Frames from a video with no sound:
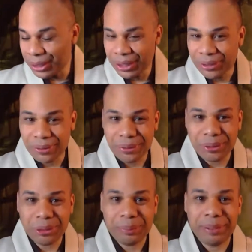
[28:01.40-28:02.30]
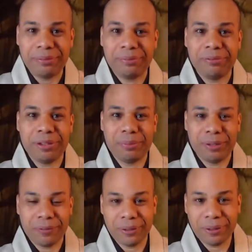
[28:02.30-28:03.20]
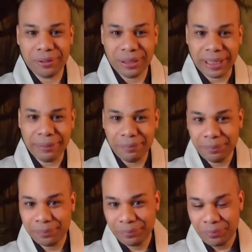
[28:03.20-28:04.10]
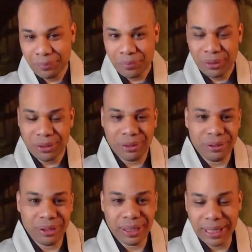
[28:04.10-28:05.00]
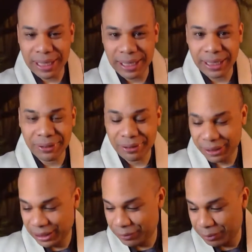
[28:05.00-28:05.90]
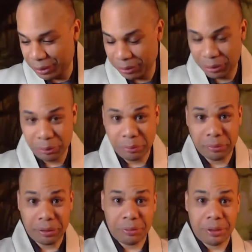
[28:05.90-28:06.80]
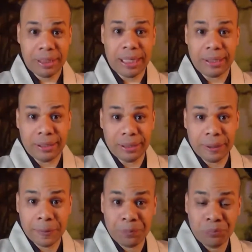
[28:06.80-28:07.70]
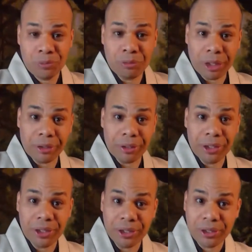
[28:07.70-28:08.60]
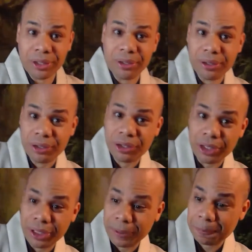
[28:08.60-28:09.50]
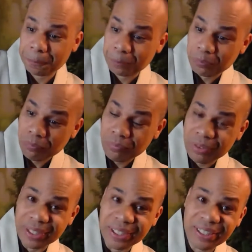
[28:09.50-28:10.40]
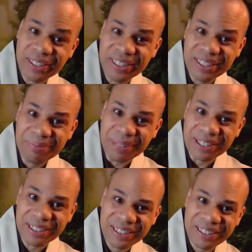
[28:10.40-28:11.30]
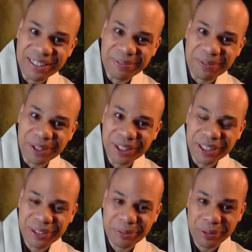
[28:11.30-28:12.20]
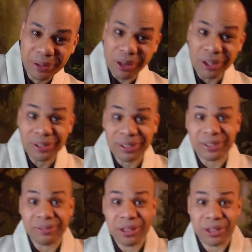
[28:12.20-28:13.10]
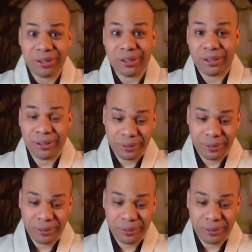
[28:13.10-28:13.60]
So those who've been with me for a long time, or online, or even when you was at the recreation center training. Yeah, imagine see how far you guys gone and what you learned.